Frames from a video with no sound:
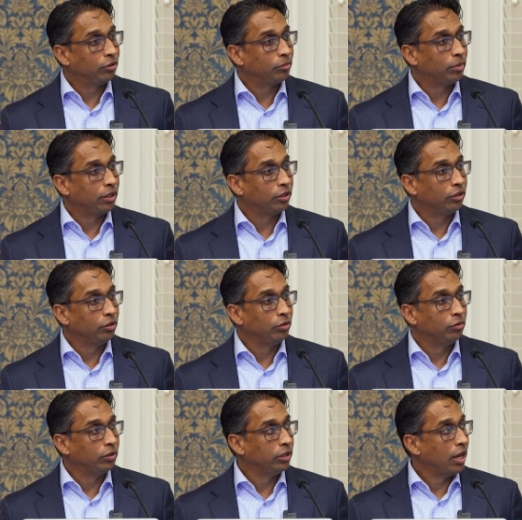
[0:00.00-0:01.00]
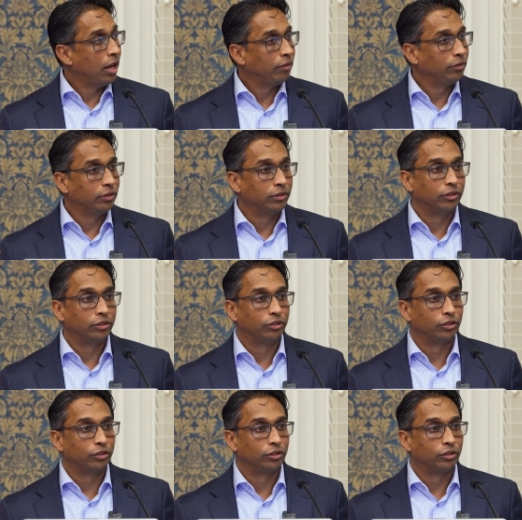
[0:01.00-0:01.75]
to you about a new and novel